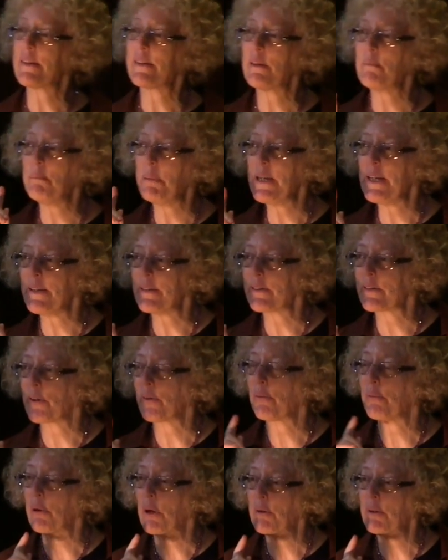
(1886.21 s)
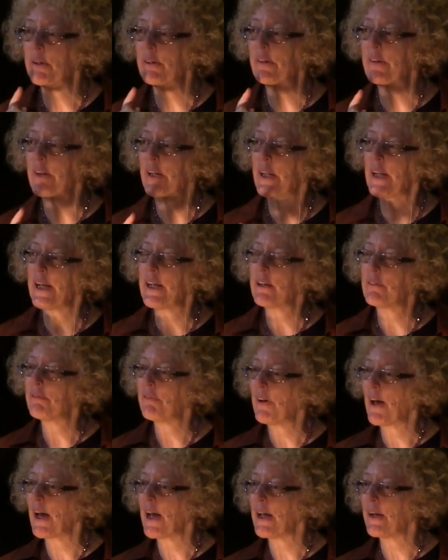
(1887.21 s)
and the beasts are thrown into the lake of
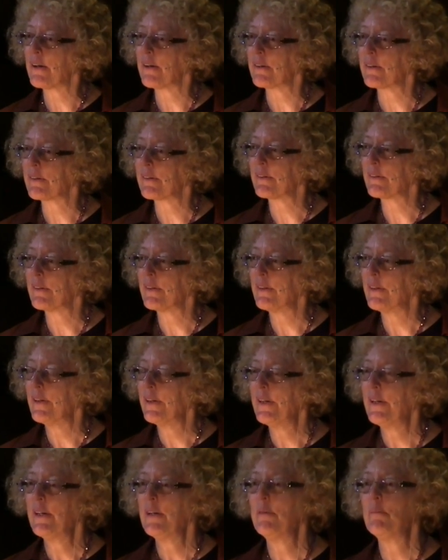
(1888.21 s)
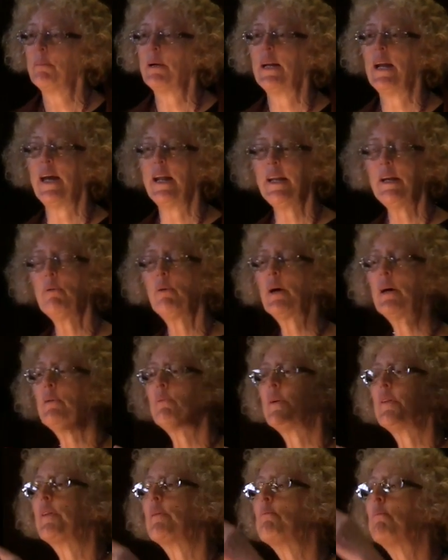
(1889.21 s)
fire, but anyone
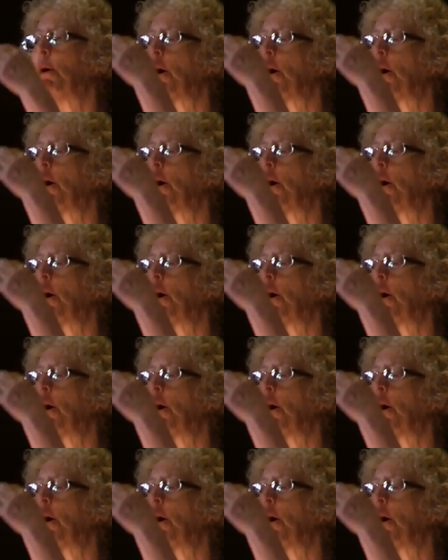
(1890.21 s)
with the